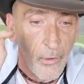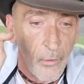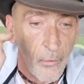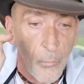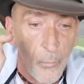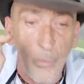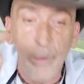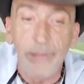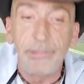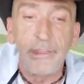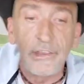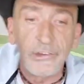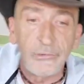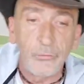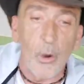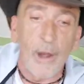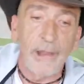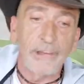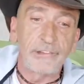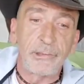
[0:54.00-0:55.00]
With these
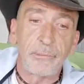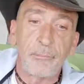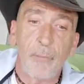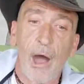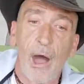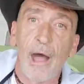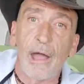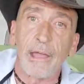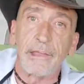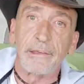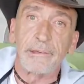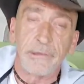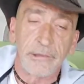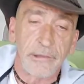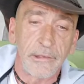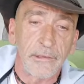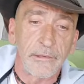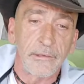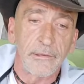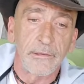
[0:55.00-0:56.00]
rights in mind,
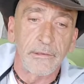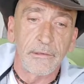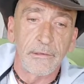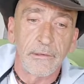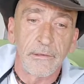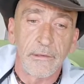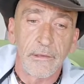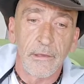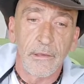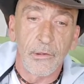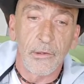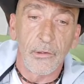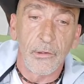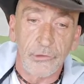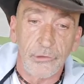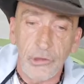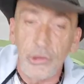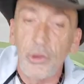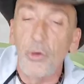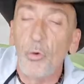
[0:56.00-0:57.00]

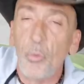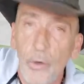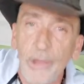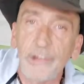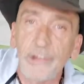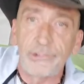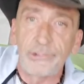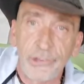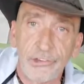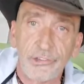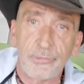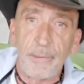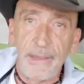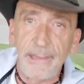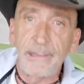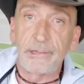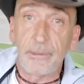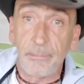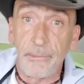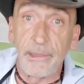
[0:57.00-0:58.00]
do you wish to
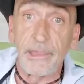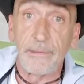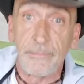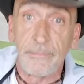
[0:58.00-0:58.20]
speak to me?